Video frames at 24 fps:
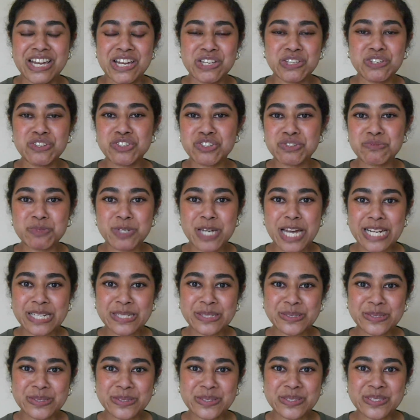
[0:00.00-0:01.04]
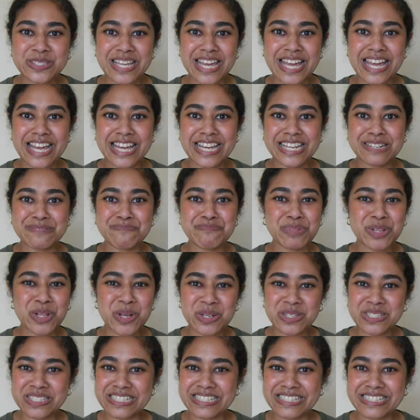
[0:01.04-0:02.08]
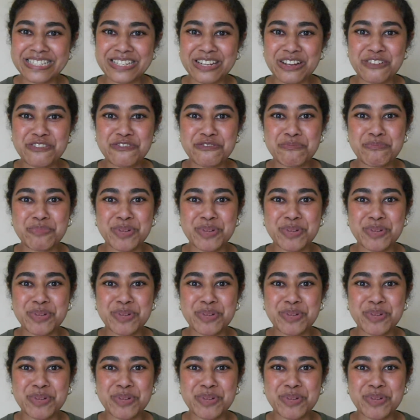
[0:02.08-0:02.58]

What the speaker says: YouTube channels and blogs and stuff.